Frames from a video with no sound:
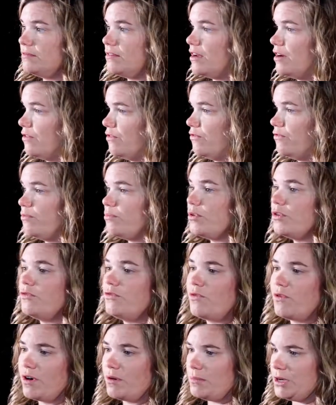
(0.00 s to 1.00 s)
of
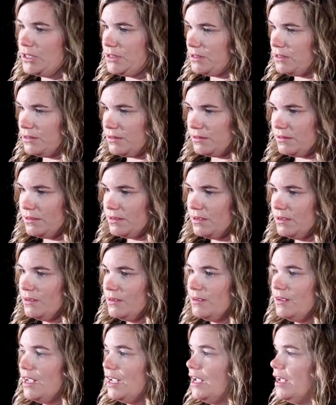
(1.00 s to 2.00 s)
performance
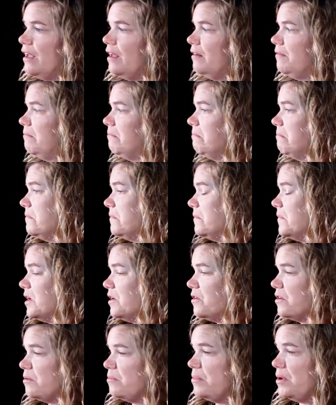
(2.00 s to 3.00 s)
in it
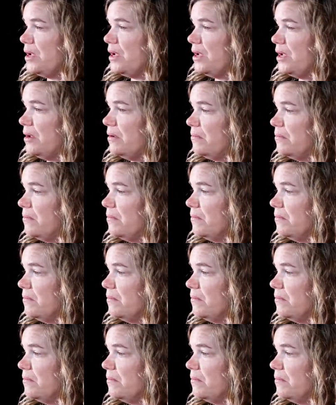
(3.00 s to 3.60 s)
could be